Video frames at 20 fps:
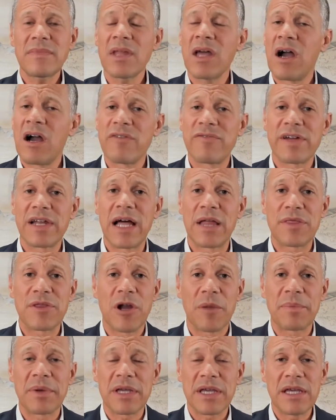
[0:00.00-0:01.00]
Our
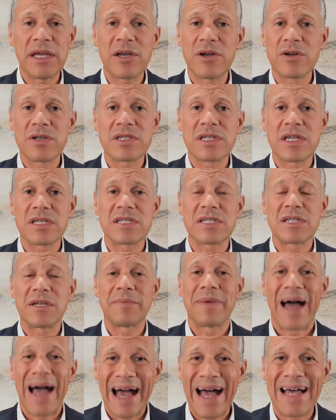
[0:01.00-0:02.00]
philanthropic
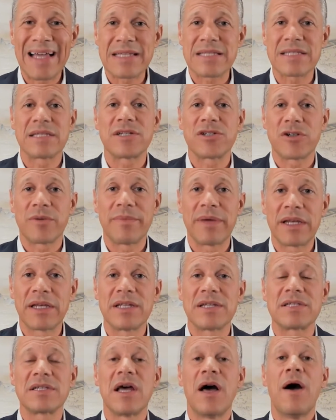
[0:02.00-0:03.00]
ecosystem has the
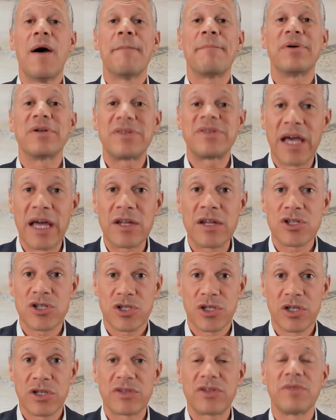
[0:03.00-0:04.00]
tremendous
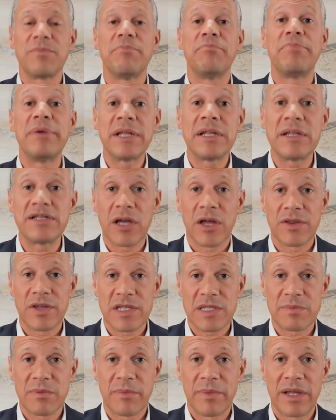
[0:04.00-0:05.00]
potential to build on
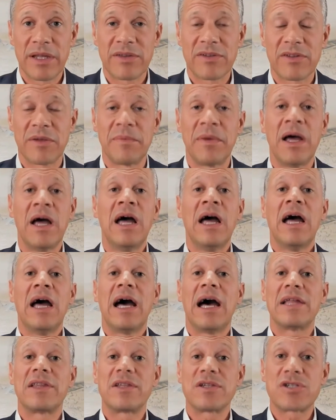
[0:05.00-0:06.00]
this momentum
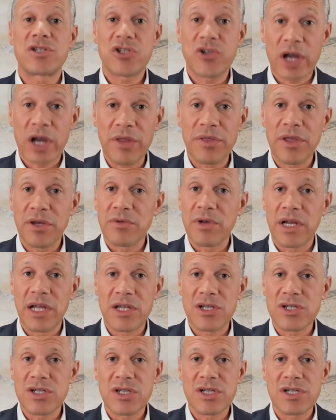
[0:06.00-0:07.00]
and to strengthen
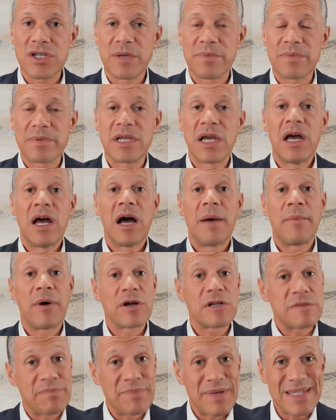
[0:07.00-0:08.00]
relationships
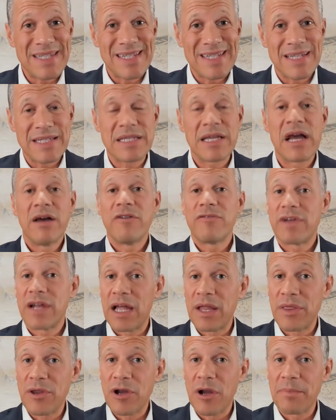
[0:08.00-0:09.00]
amongst business,
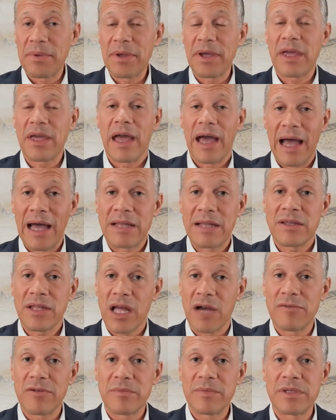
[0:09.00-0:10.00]
philanthropic, and
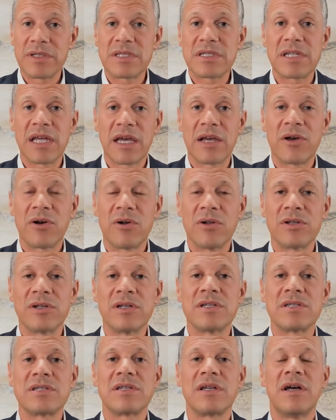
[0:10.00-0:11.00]
government
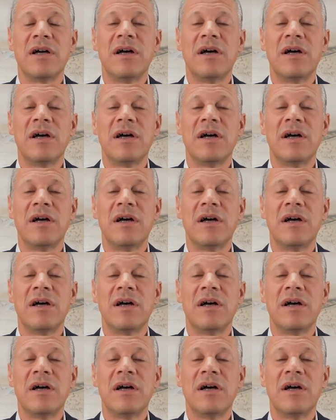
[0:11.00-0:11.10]
stakeholders.